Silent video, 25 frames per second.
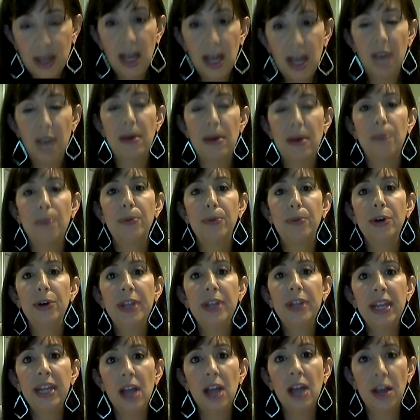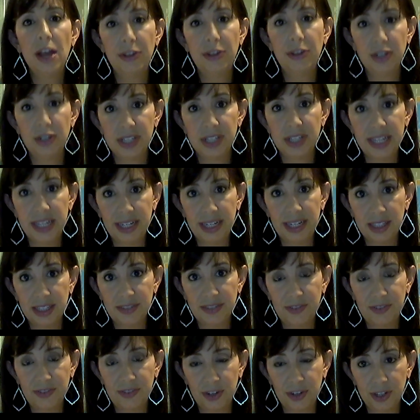about putting others'
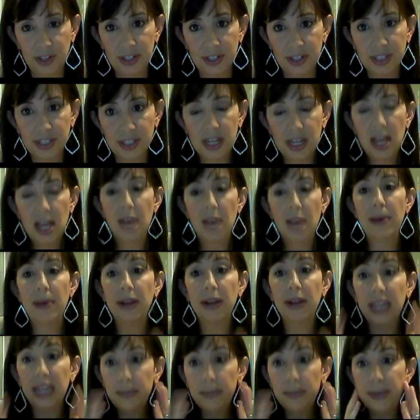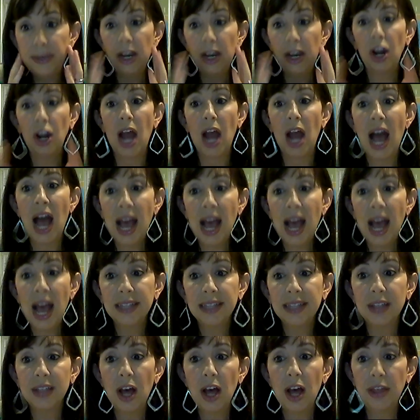needs first, about keeping our
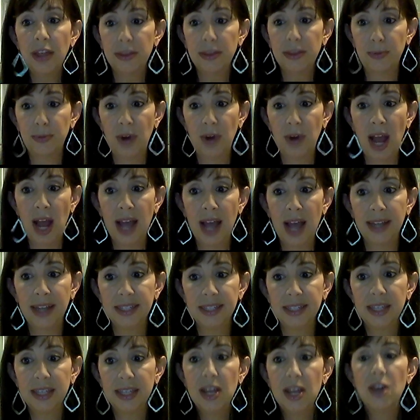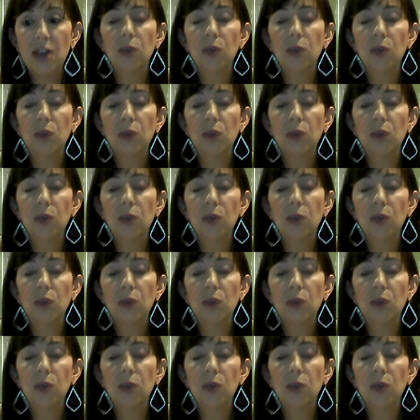eyes on the prize,